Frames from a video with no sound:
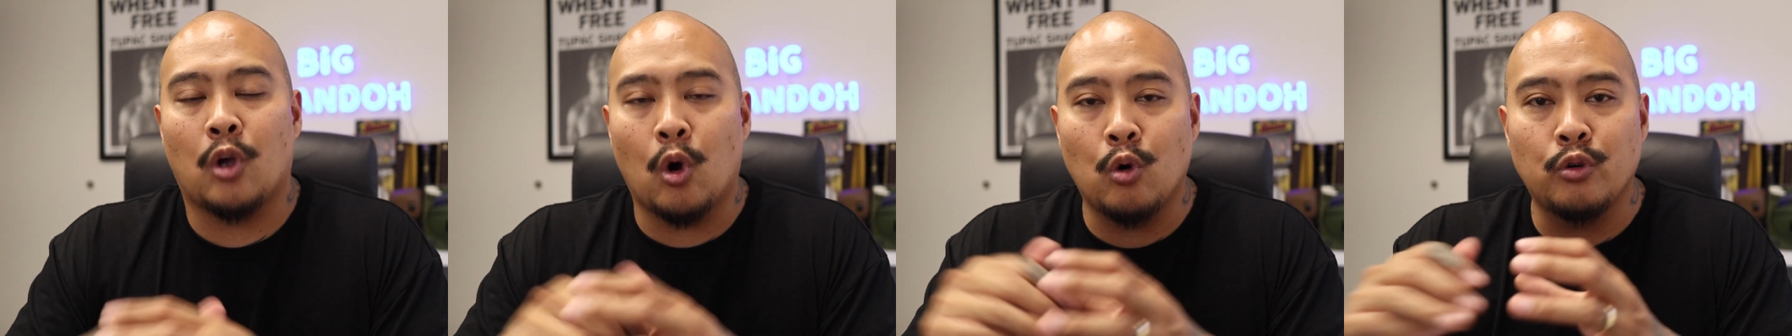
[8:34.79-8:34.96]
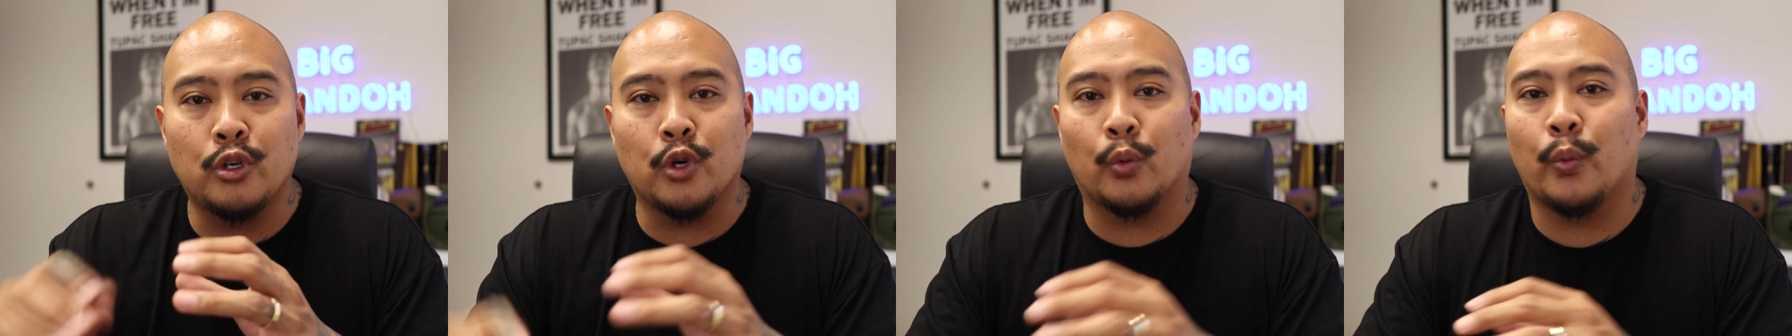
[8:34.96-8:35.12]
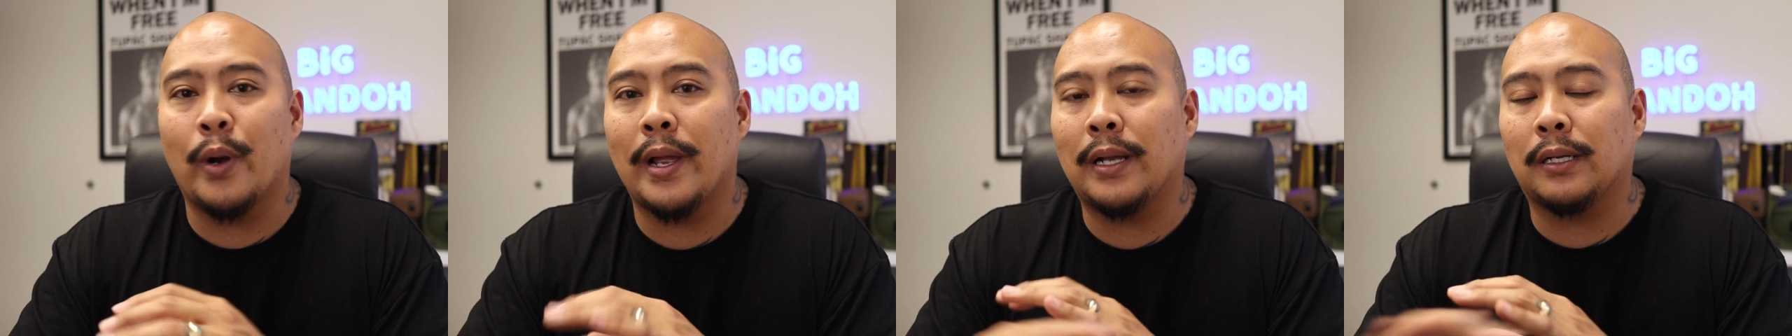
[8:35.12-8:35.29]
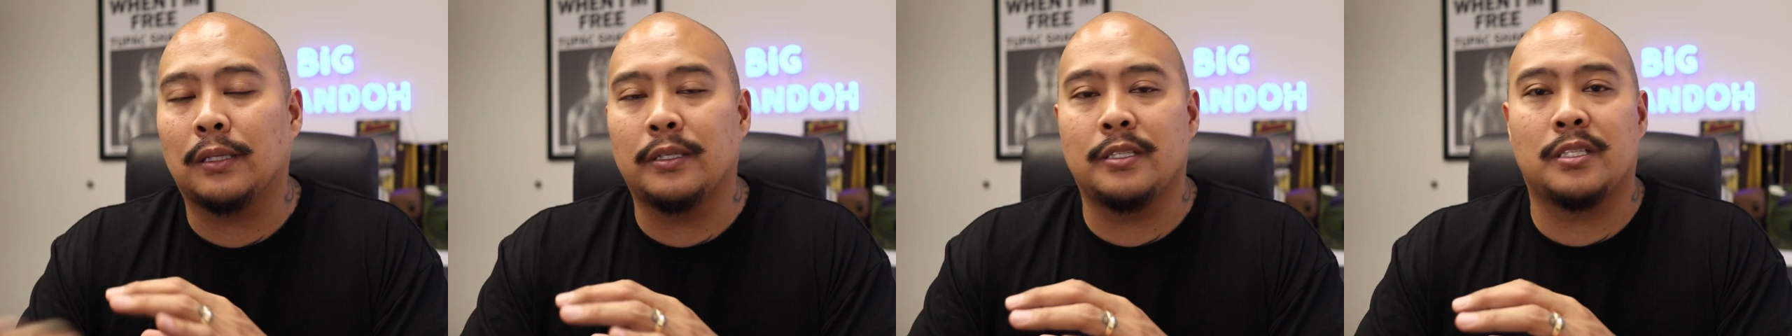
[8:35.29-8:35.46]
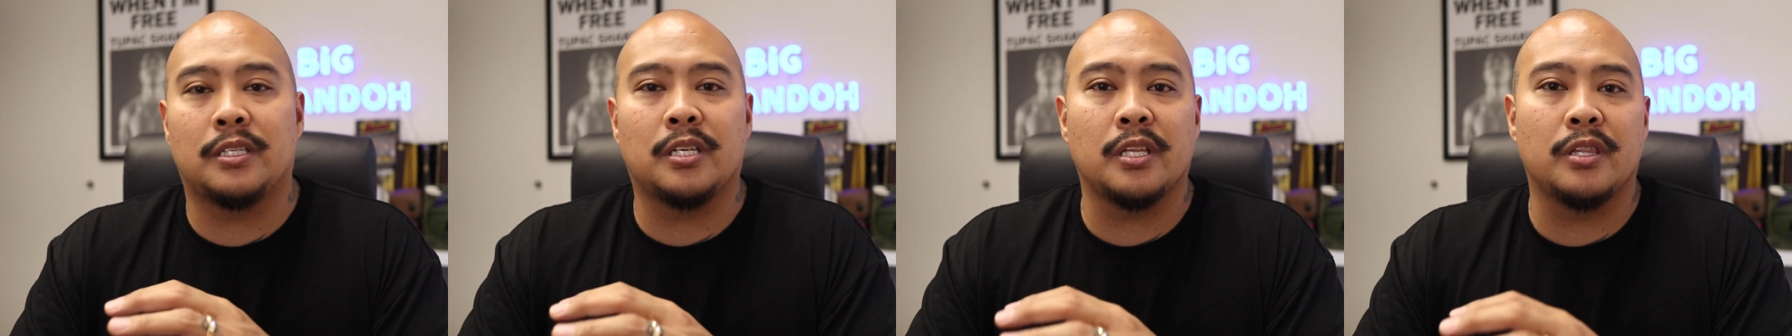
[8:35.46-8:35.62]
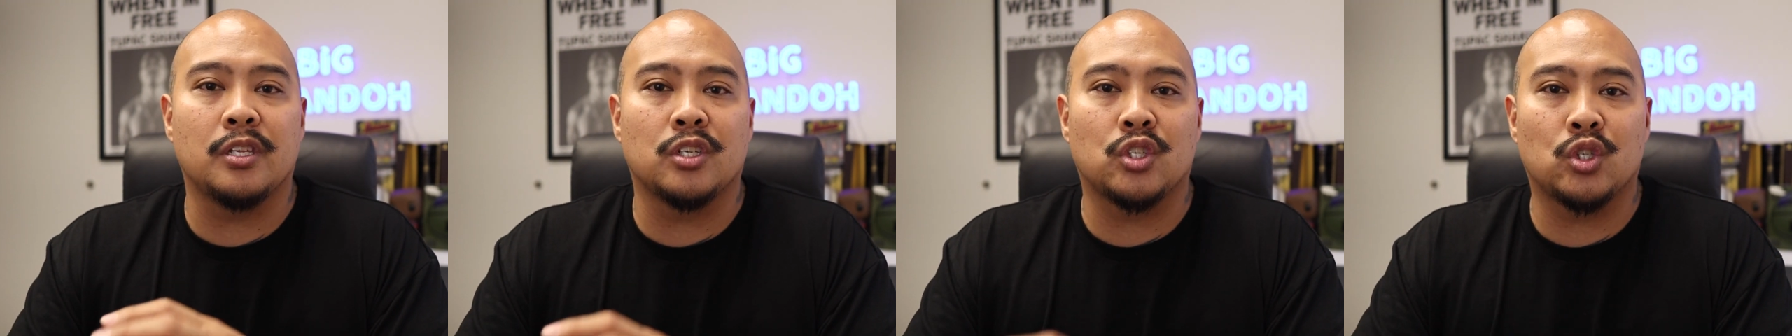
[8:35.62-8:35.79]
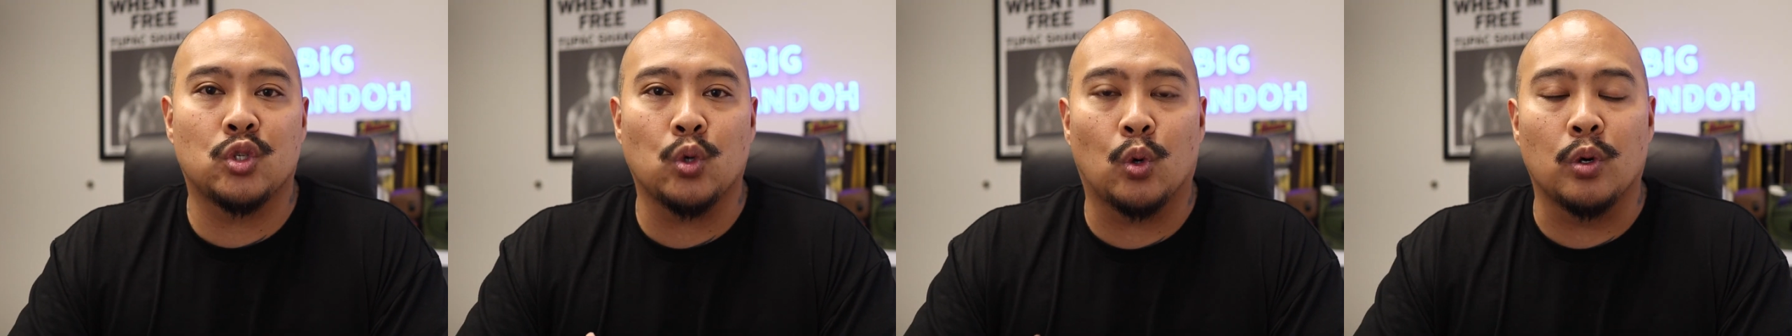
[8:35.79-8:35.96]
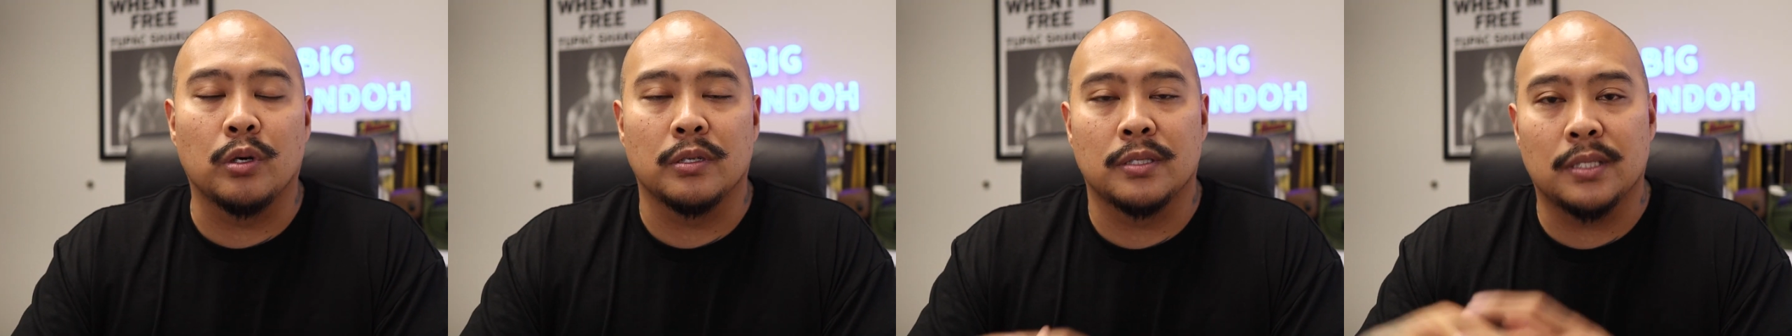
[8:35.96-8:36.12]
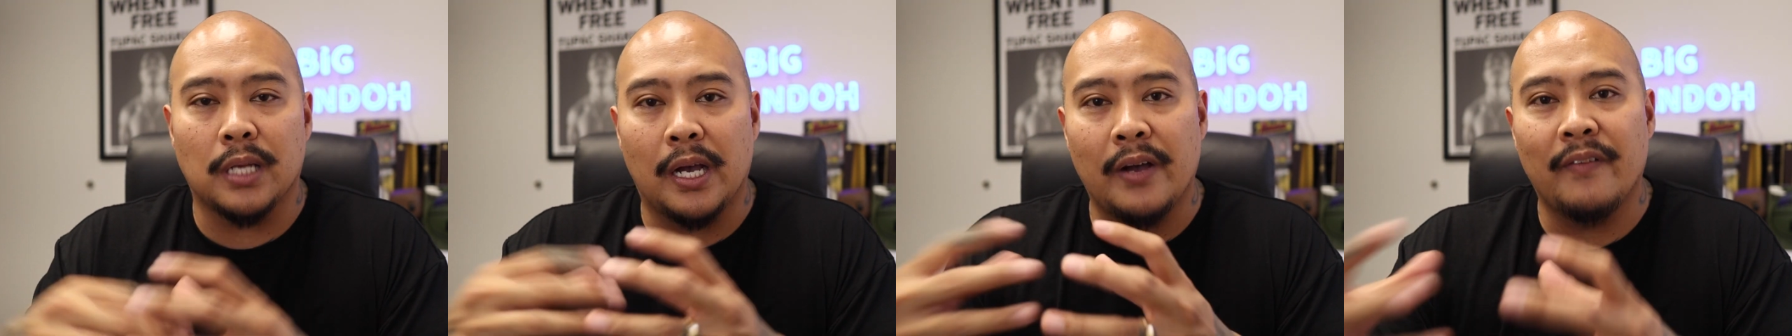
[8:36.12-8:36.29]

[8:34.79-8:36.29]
Go directly to the source